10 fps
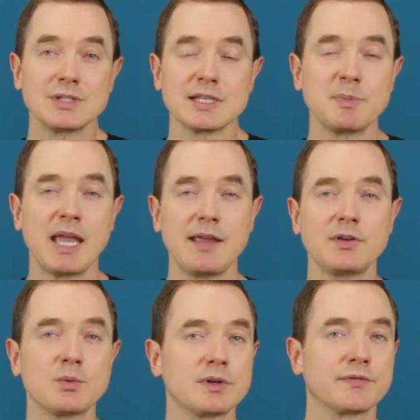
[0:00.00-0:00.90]
this
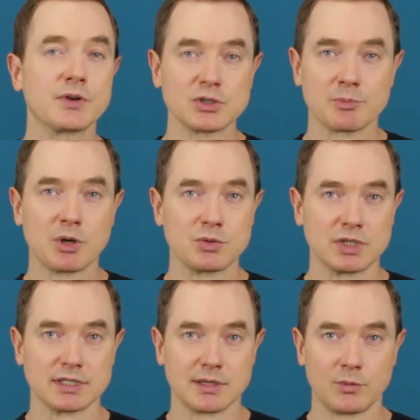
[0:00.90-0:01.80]
behavior when first
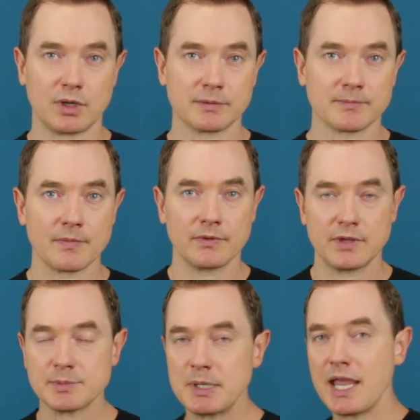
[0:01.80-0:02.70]
approaching someone.
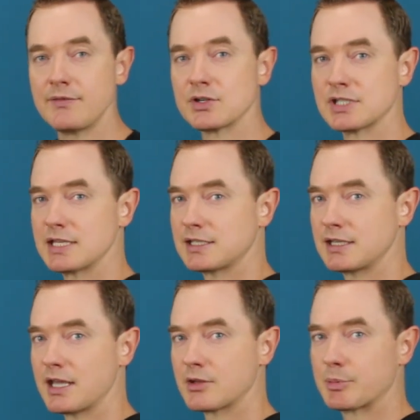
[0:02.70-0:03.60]
This behavior says to
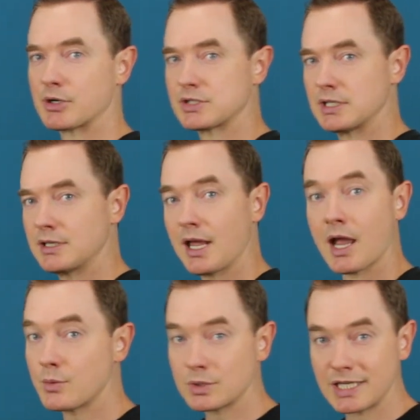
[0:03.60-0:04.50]
the other person, "I
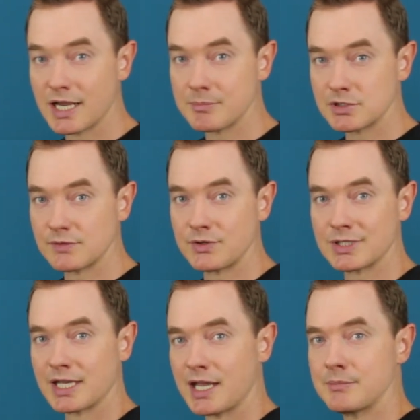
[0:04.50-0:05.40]
won't take up much of your
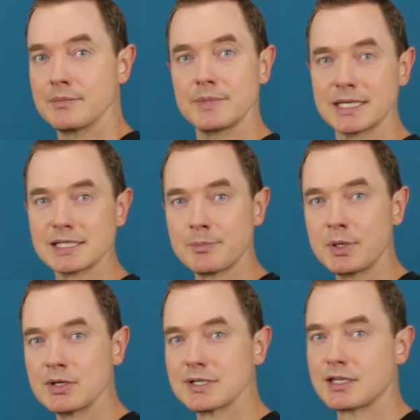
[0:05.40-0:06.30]
time because it
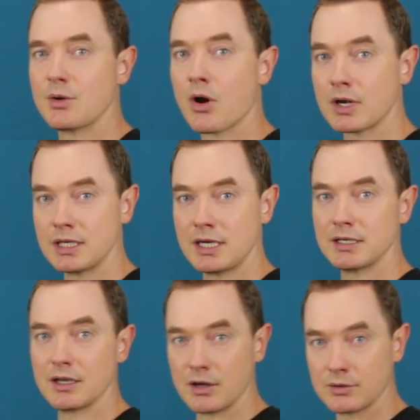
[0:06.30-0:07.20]
appears like you already need to go."